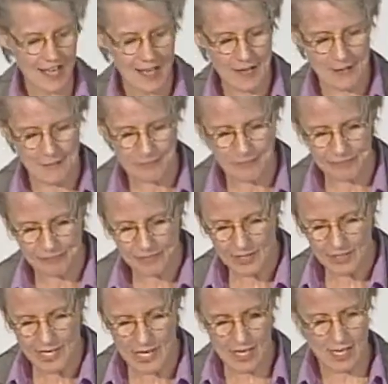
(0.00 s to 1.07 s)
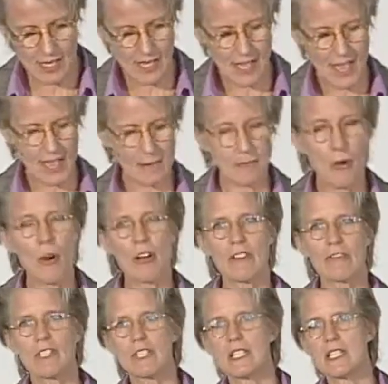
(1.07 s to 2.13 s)
Um, and
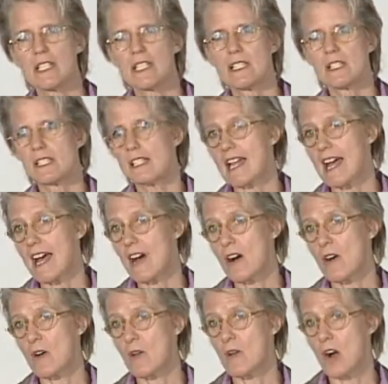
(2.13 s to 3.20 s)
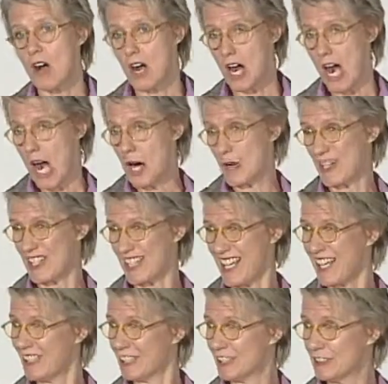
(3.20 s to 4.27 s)
part of it is now
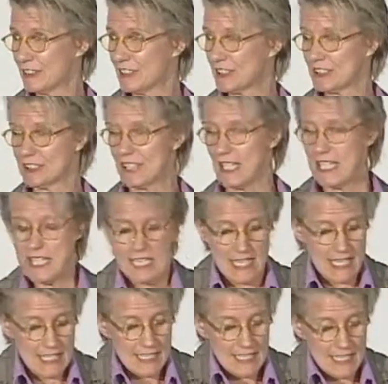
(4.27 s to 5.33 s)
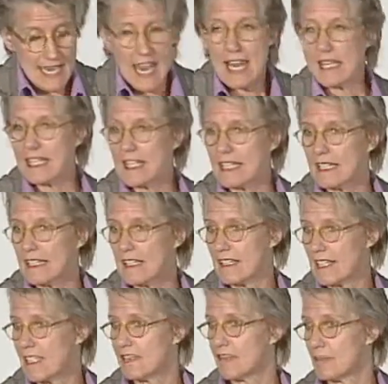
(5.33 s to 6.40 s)
ourselves
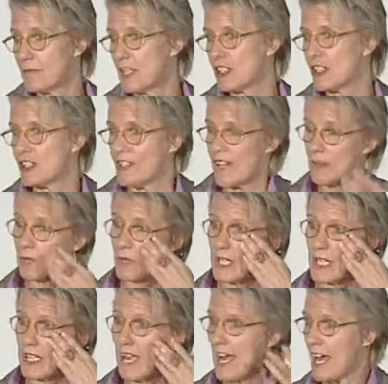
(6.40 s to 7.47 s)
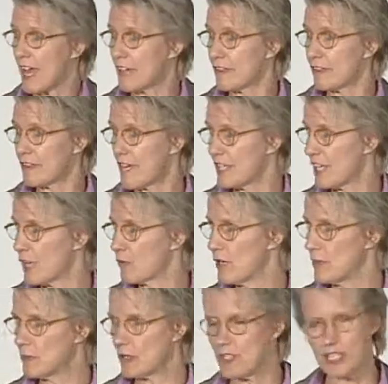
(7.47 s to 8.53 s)
taking the information that we have and that
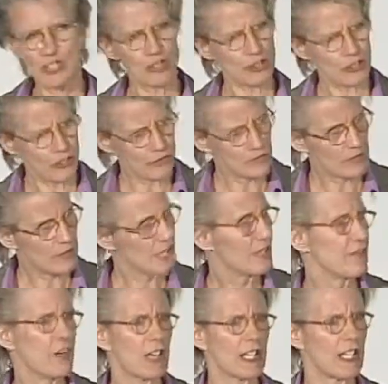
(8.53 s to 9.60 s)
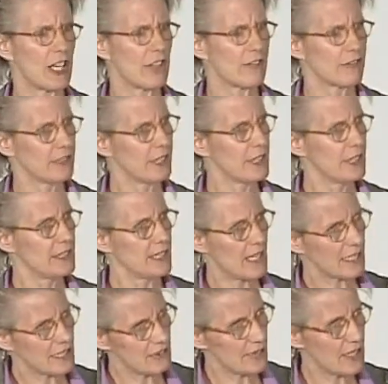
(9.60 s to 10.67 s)
we put into very carefully
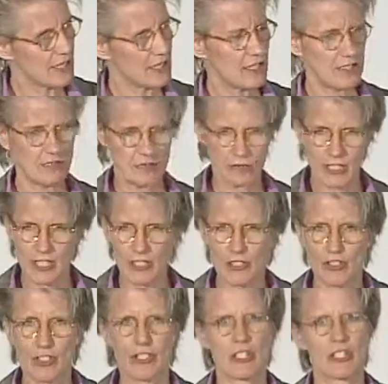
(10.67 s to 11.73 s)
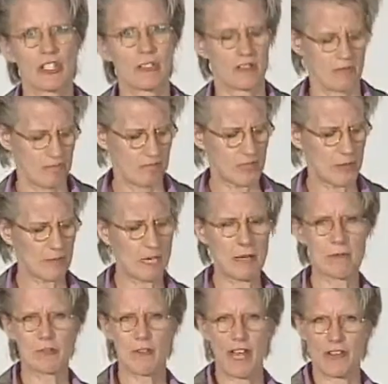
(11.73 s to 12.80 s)
documented, researched,
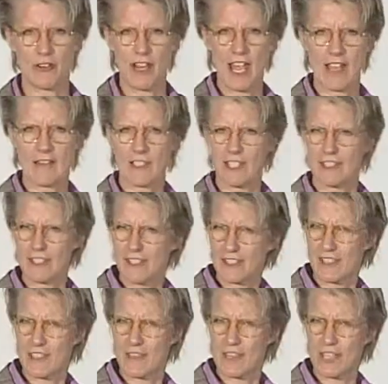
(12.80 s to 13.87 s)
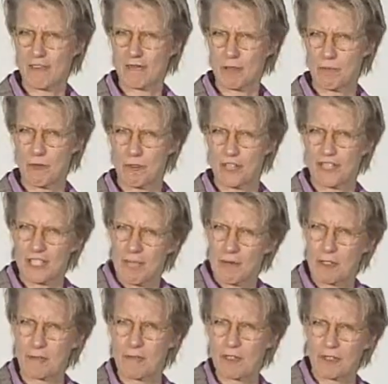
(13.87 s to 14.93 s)
sometimes rather heavy. This is a thin report. Some
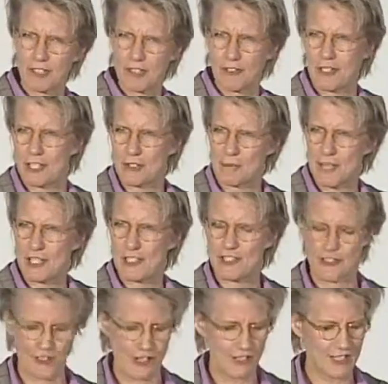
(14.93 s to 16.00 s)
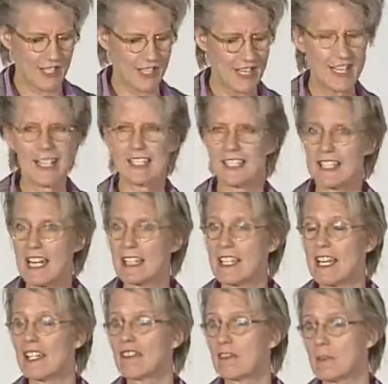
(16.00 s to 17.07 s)
of them are, you know, one hundred pages long, to take
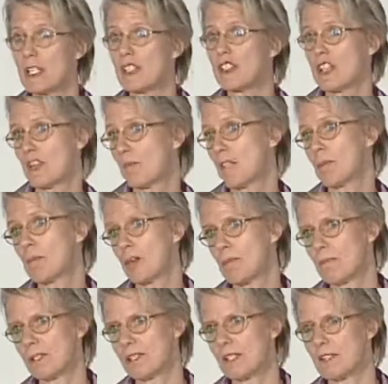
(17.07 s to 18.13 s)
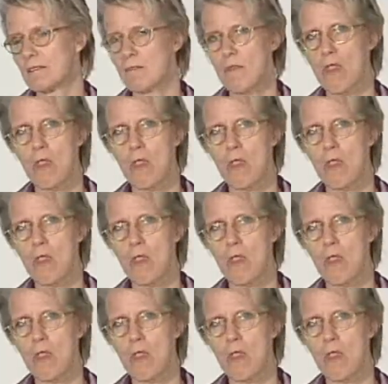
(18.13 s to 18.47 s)
that information and repurpose it.